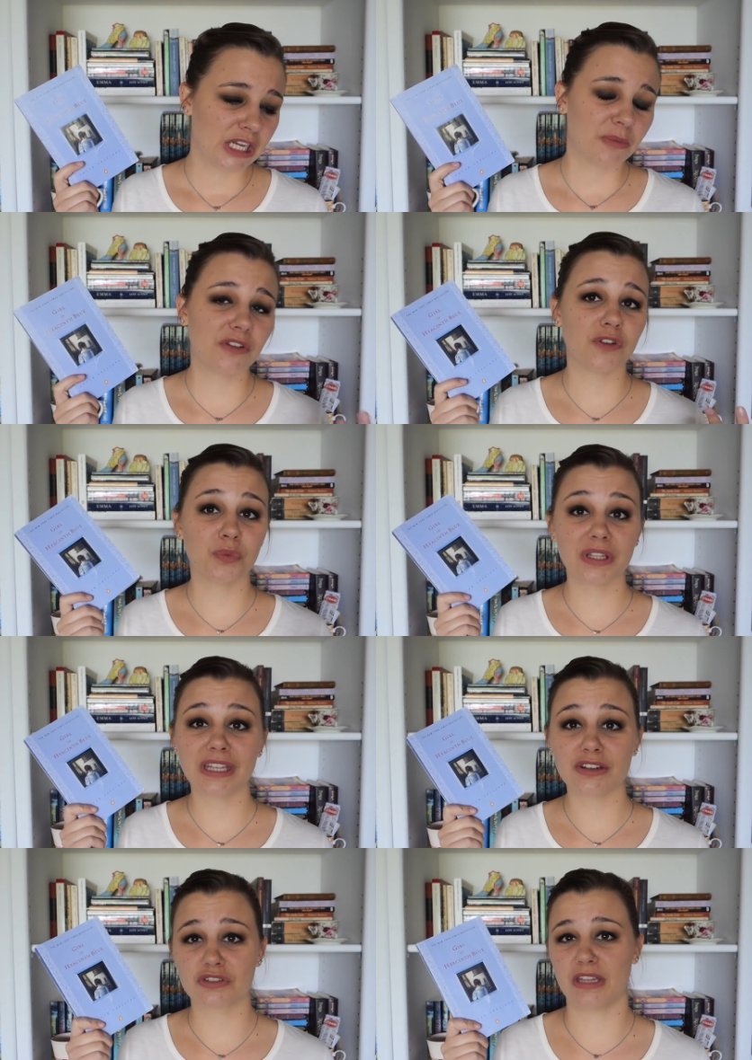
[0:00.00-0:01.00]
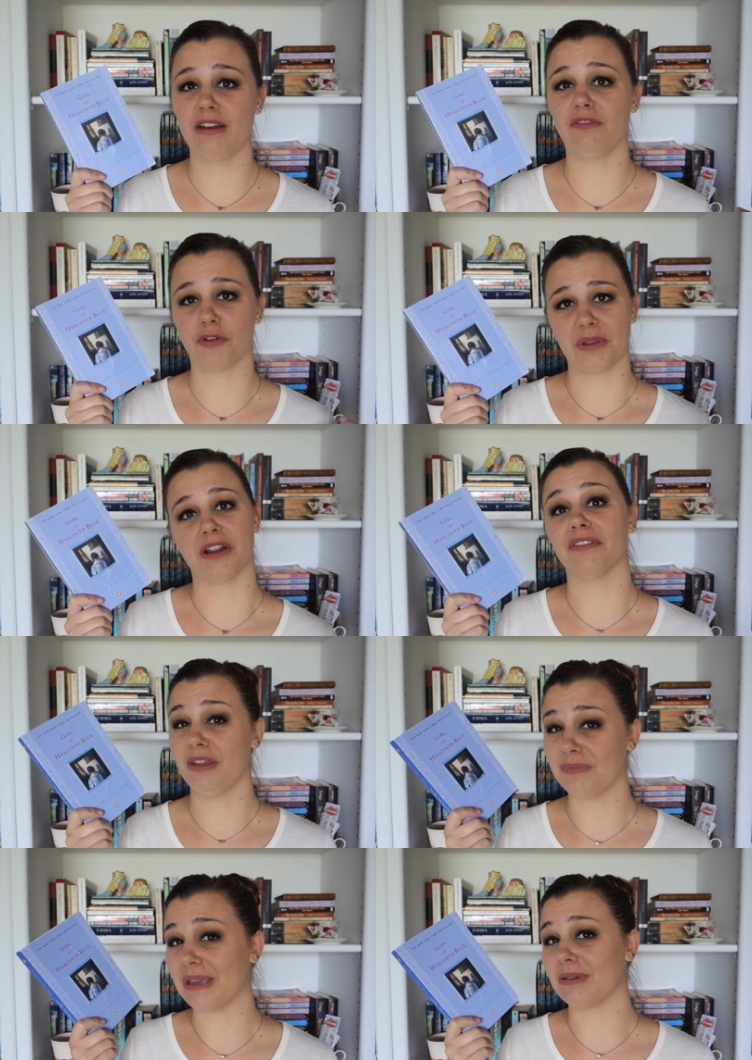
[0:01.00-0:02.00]
But if you're really interested in Vermeer,
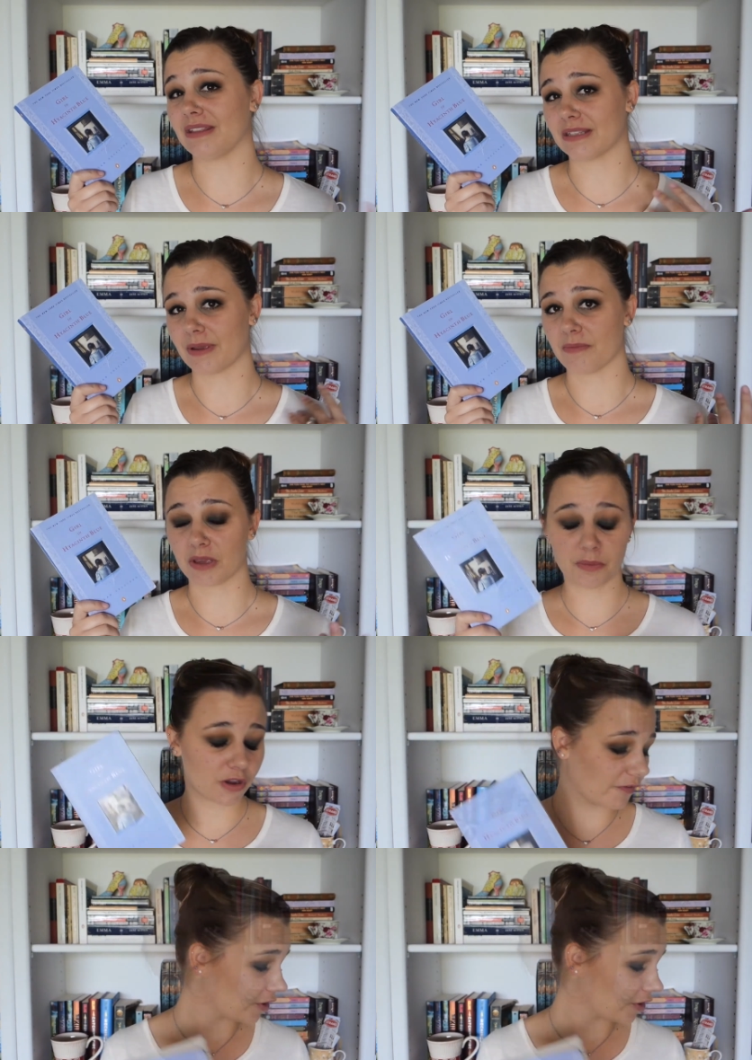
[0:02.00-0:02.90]
then maybe this might be a book